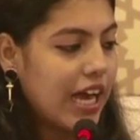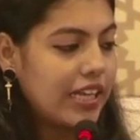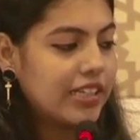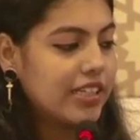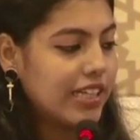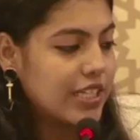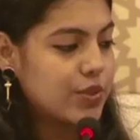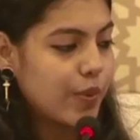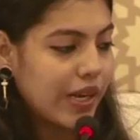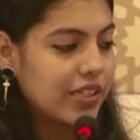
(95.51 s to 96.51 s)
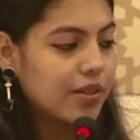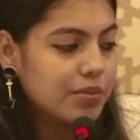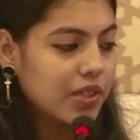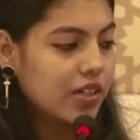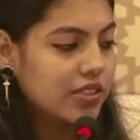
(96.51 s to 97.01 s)
and it has
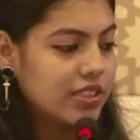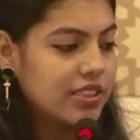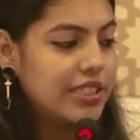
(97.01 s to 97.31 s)
welcomed the